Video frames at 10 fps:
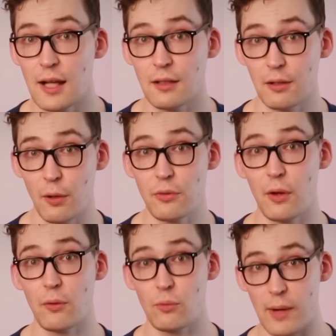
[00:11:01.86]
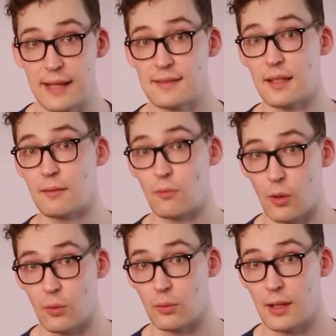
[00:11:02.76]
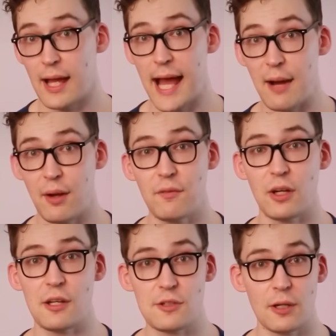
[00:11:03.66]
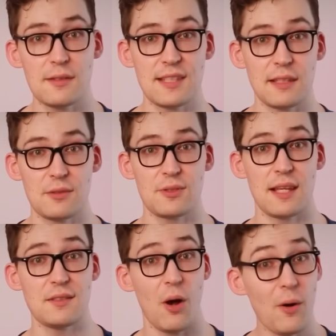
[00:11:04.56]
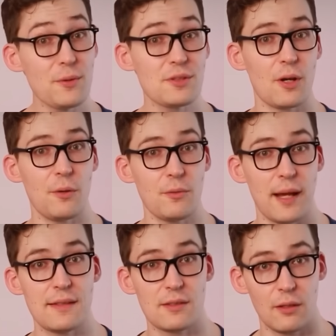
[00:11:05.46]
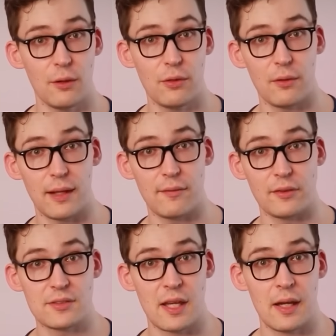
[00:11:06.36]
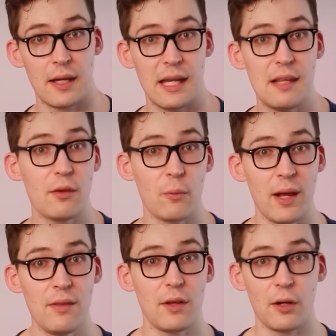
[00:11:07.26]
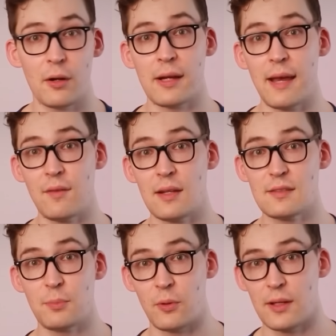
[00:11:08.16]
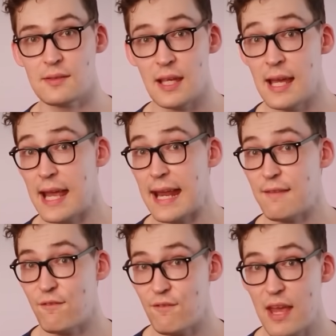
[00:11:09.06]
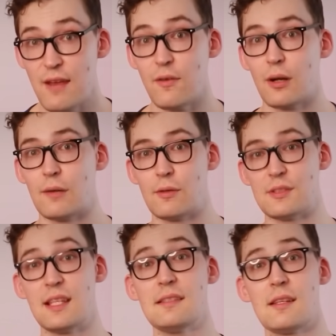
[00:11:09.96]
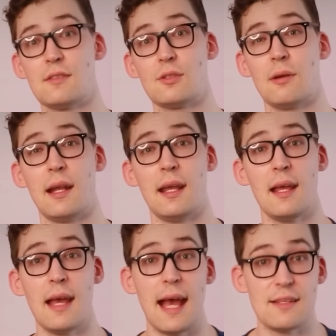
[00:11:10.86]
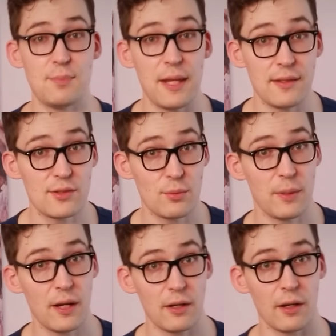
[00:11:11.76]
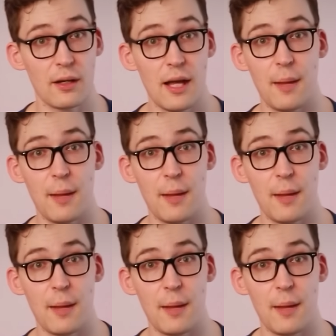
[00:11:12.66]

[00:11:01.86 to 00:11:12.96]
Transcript: Klotho raising role. However, endurance exercise also raised Klotho levels. Either way, the current evidence points in favor of resistance training as being superior.